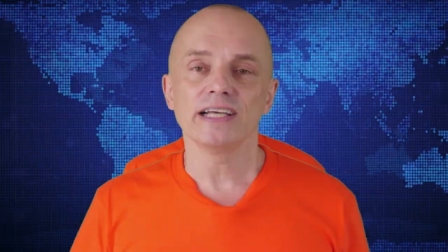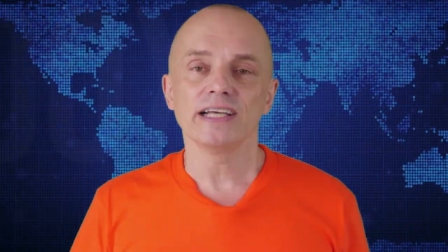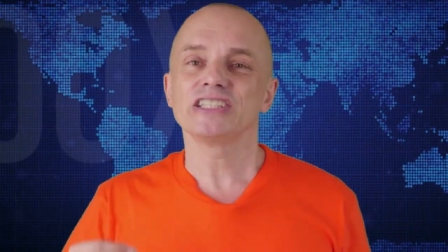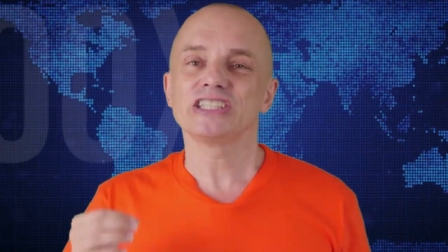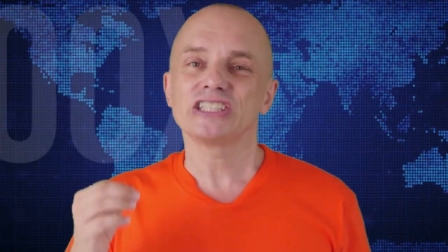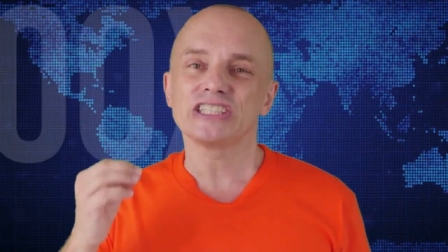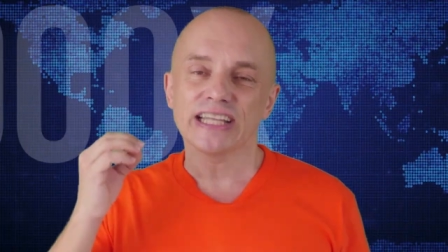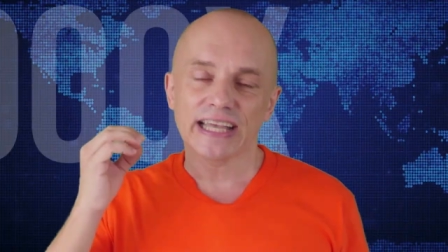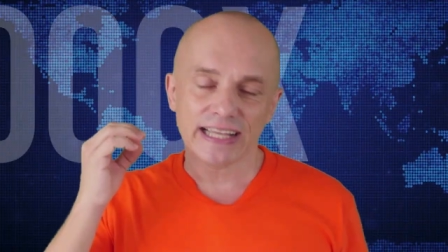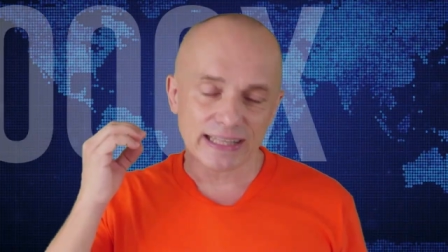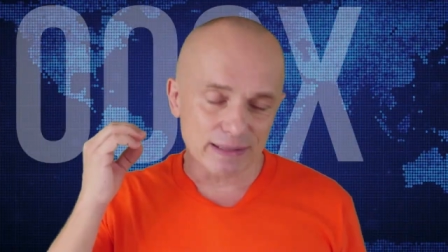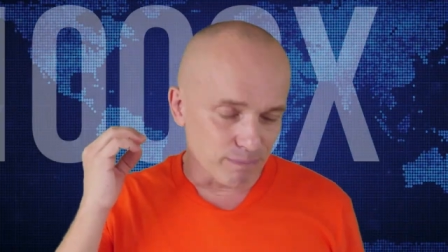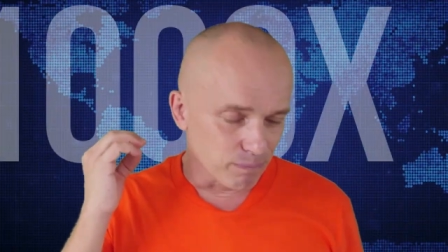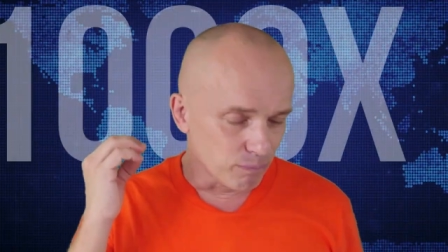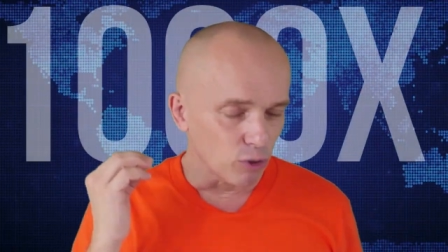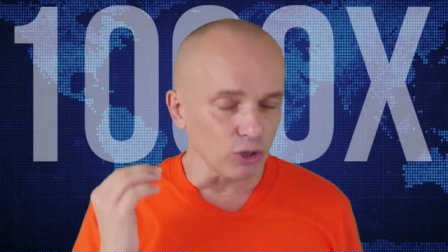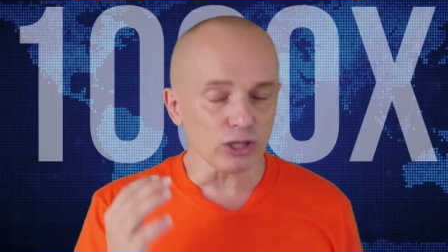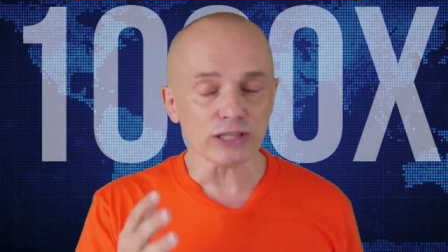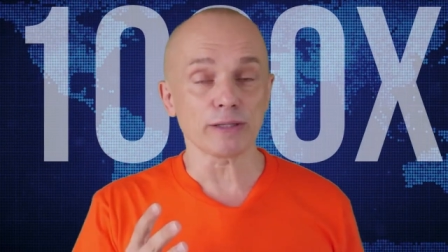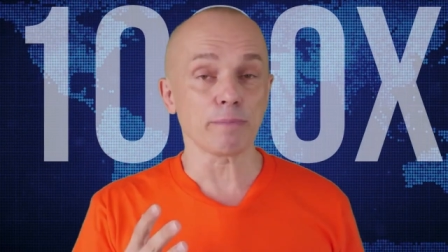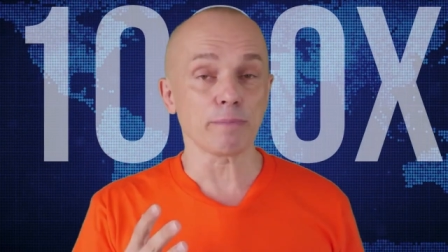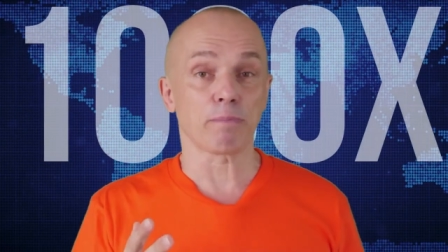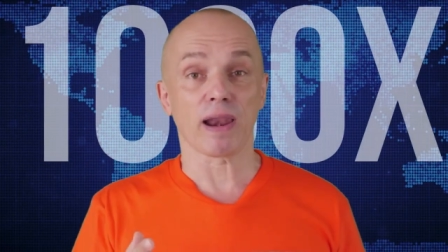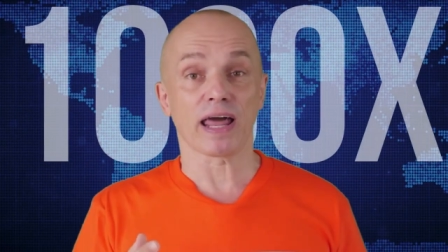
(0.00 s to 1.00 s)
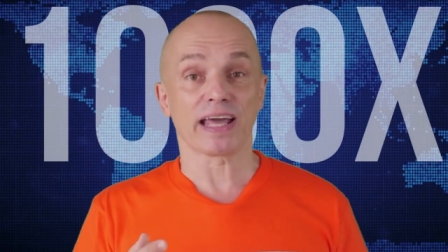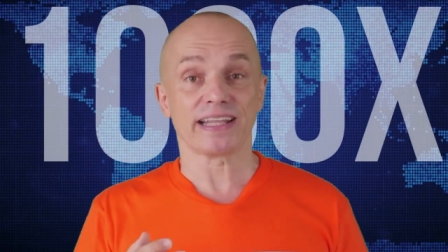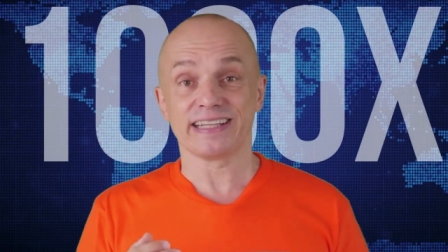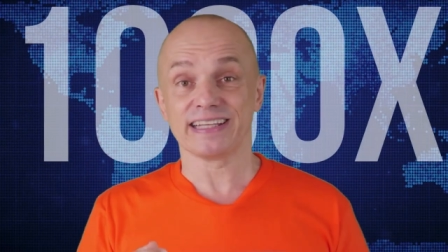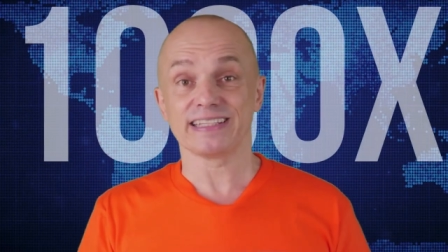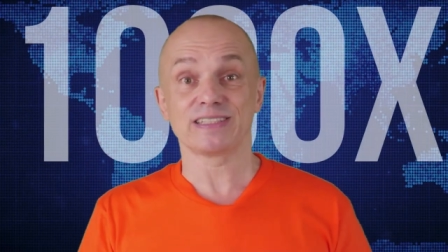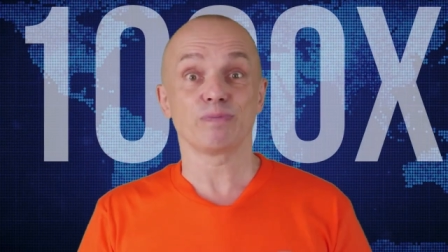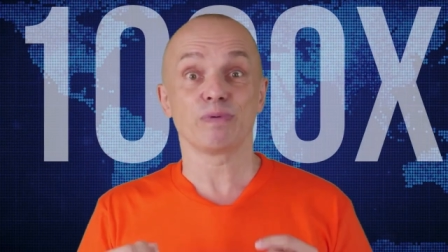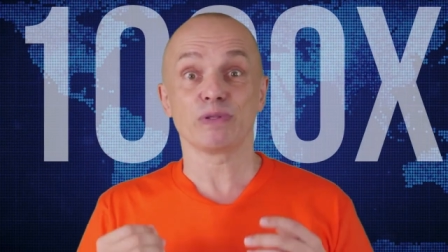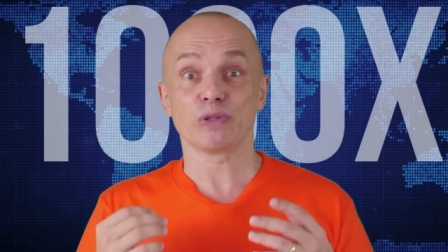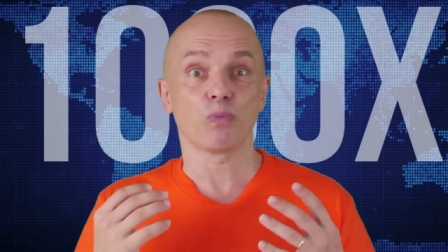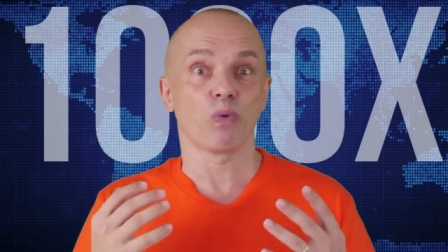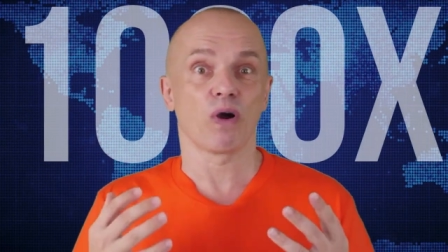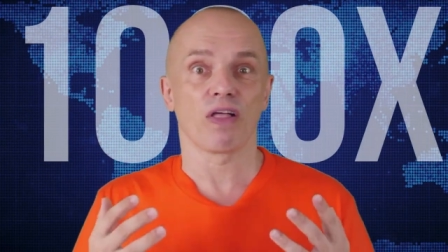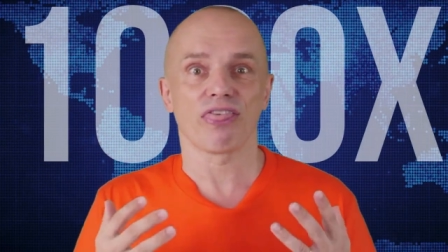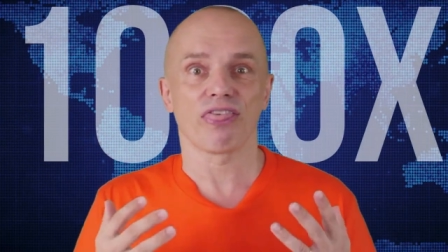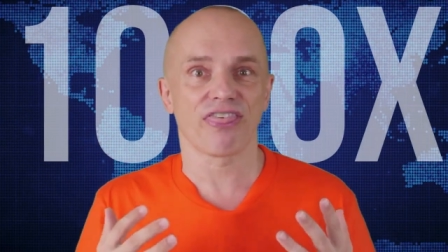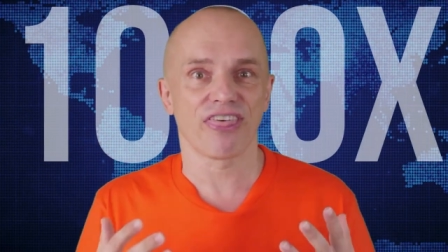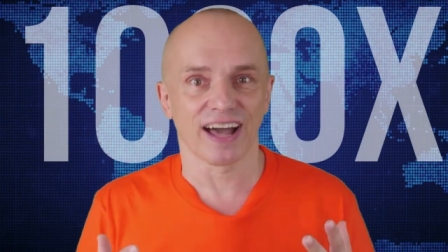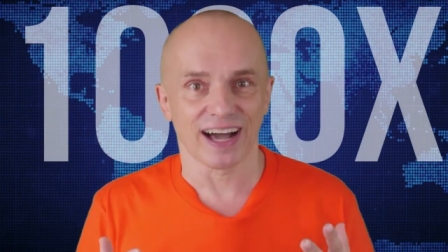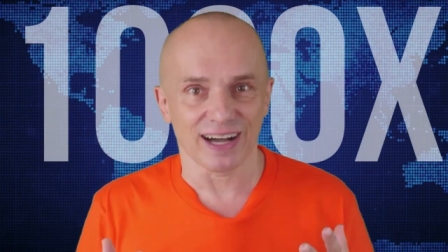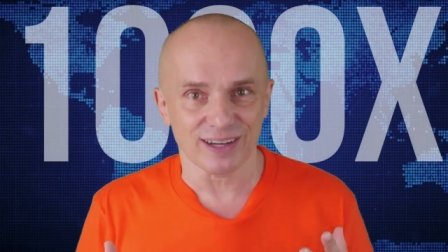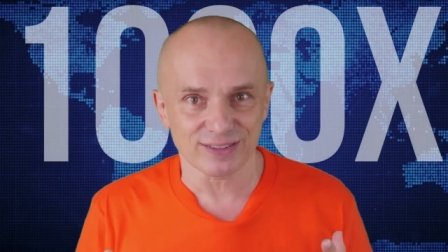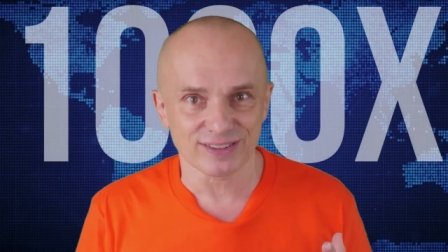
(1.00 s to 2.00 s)
and multiply this with
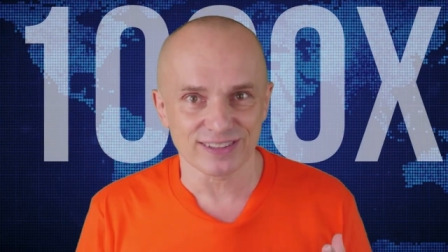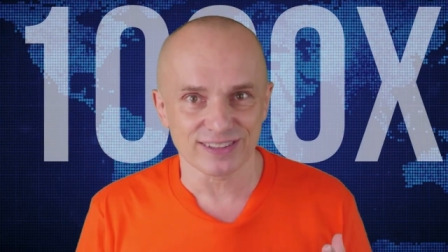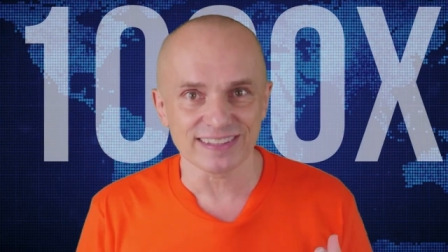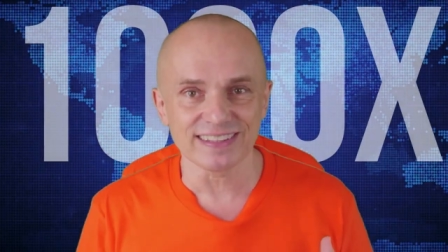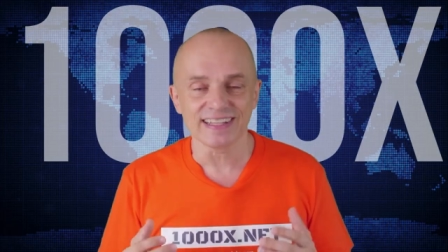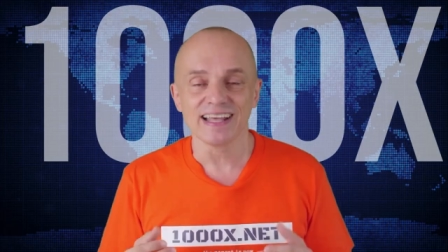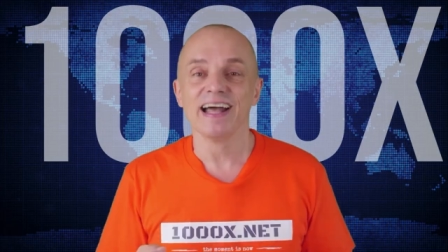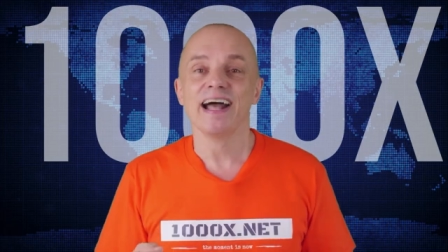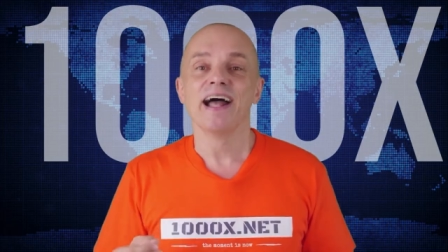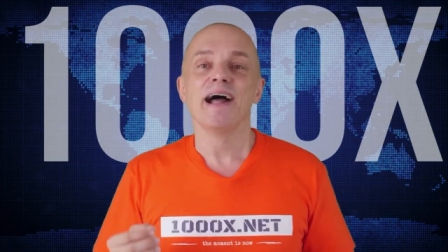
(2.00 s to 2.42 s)
1000,